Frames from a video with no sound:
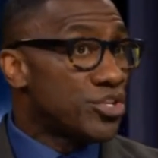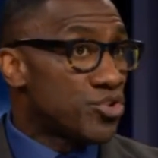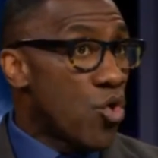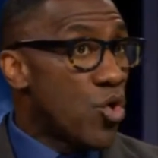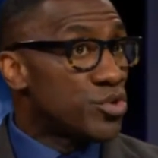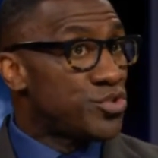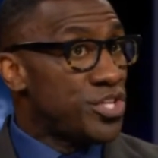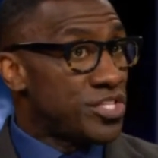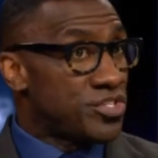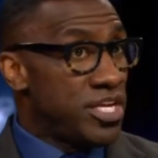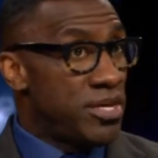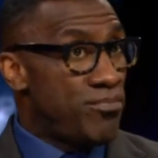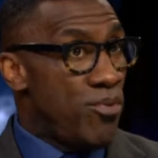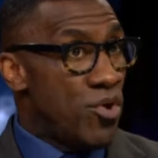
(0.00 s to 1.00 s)
scored
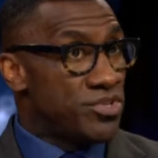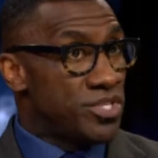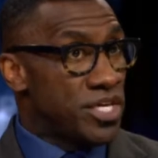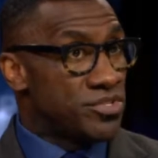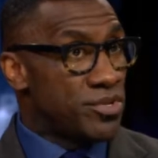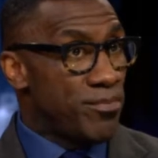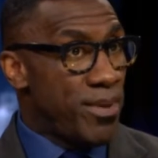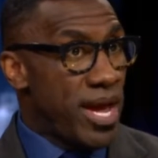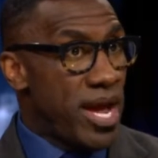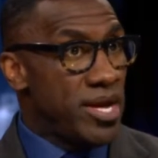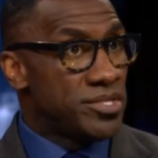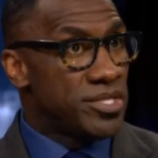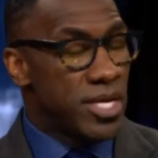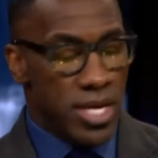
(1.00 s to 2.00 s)
16 points against the
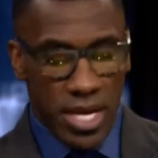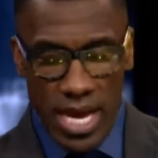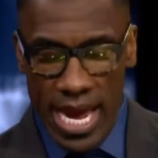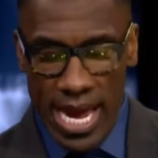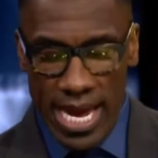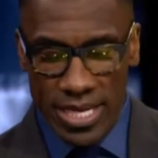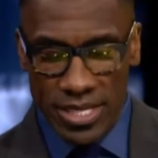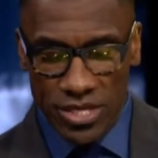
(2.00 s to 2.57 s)
Bears, and they